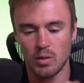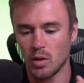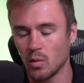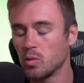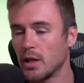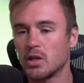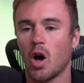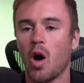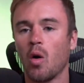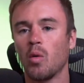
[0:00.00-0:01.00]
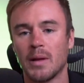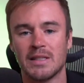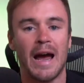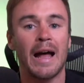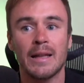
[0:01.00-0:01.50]
you, his whole
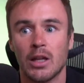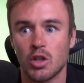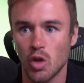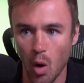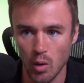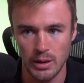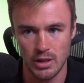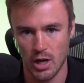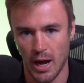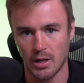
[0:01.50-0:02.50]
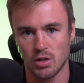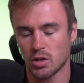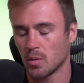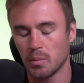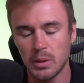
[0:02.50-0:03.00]
mentality had totally changed. It's
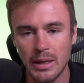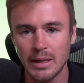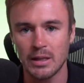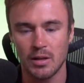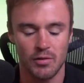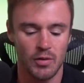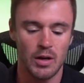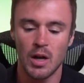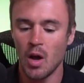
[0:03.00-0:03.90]
completely different.